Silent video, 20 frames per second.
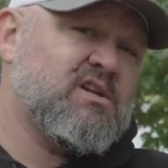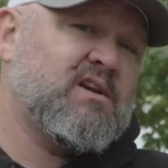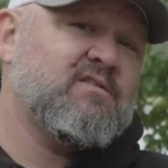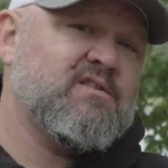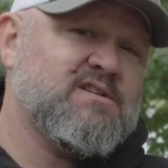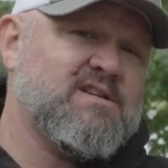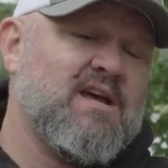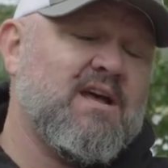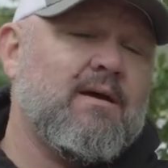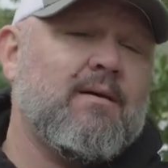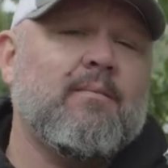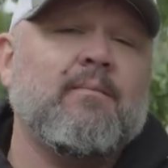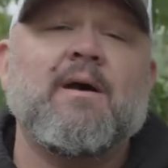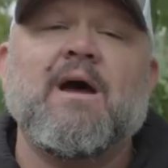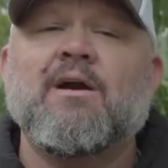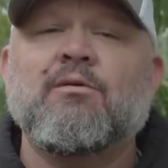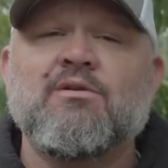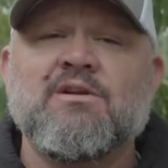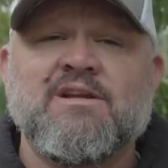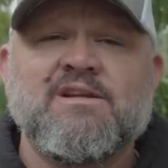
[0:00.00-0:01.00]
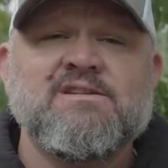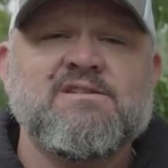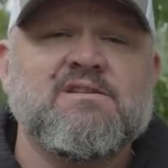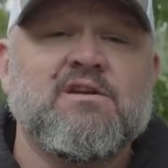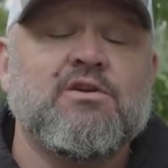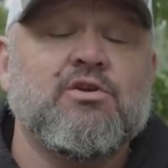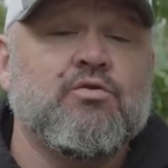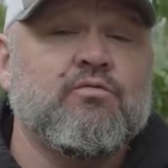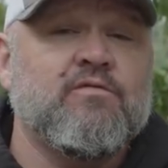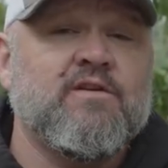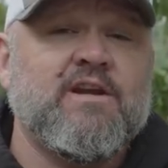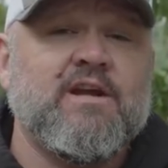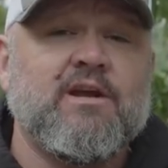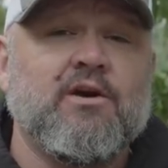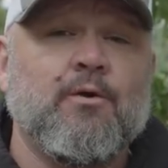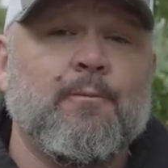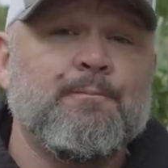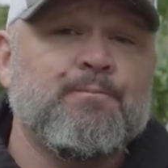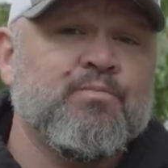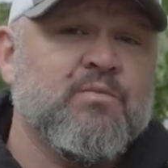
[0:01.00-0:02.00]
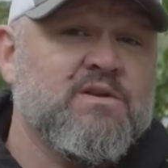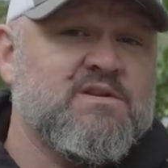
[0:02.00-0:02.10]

and every time I release a new video.